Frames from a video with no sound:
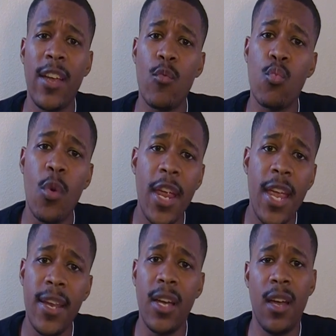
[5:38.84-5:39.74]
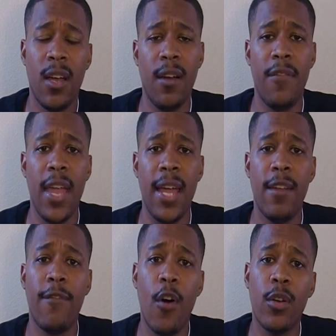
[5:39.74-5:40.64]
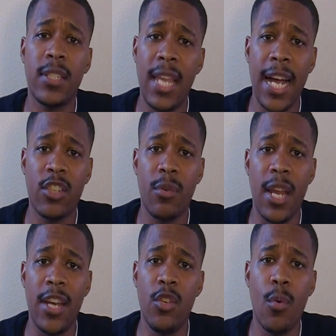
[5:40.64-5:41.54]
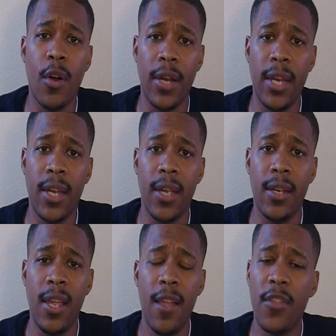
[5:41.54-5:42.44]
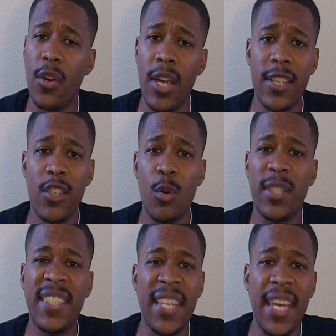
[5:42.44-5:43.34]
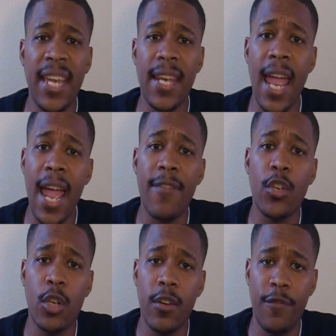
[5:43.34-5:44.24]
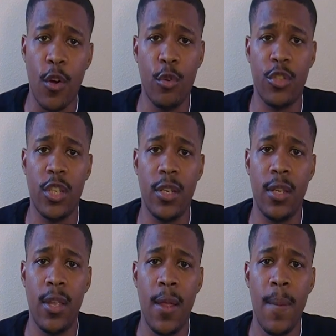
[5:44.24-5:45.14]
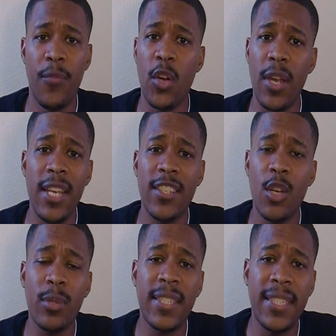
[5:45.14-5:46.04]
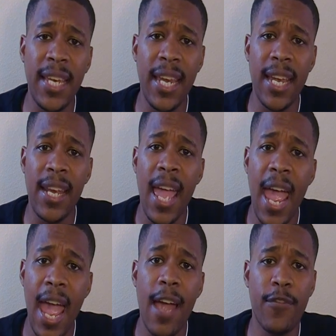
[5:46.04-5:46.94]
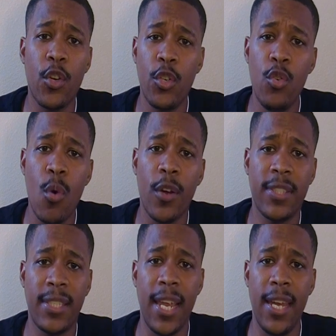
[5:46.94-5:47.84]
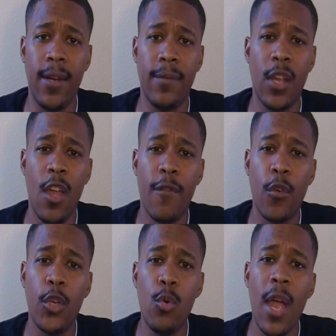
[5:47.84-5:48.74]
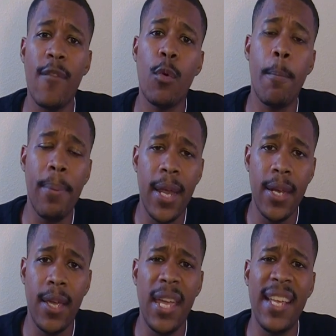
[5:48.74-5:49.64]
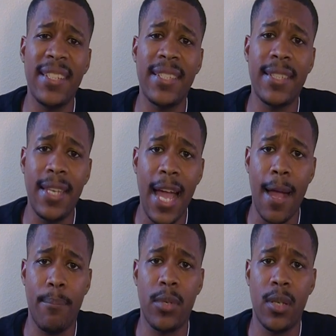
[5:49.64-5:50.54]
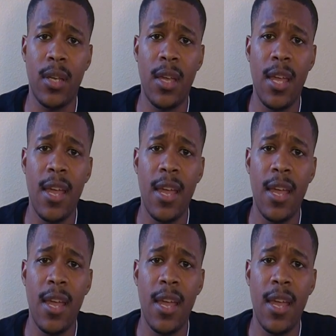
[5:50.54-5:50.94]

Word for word: Get rid of that false doctrine that you are in. There is no sin after conversion. There is no sin after you are saved, for you have repented and stopped.